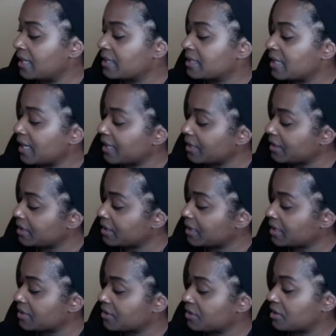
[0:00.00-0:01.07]
take a look
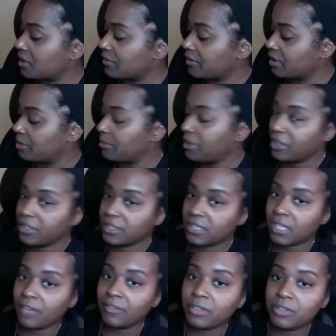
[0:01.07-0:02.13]
at yourself in the mirror. The
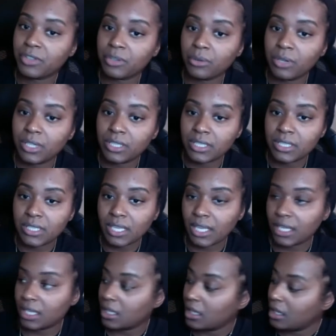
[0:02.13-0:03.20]
seven of swords is
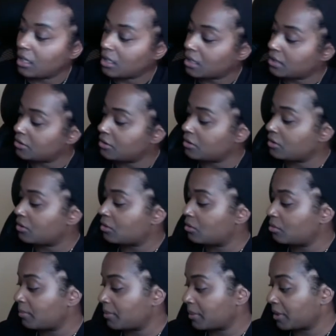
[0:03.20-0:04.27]
saying
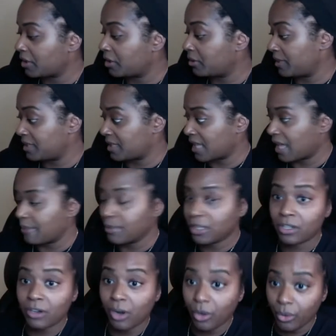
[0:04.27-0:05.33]
you could be stabbing
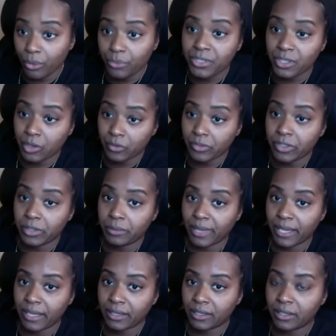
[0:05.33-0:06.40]
your own self in the
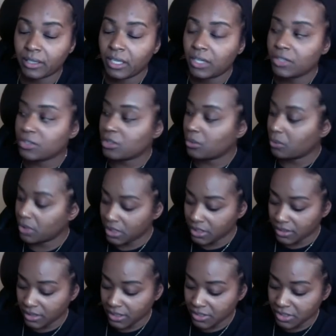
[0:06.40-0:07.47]
back. So what are the
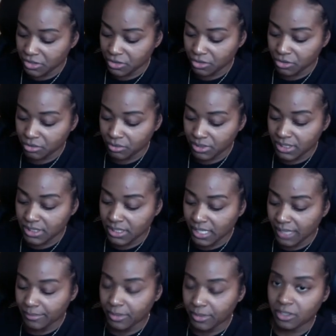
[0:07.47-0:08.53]
things that you're doing to
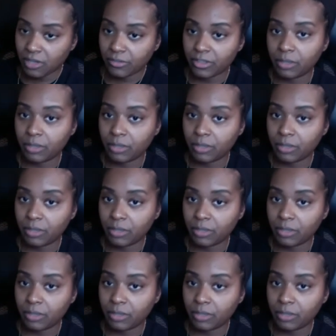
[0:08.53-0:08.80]
stab yourself in the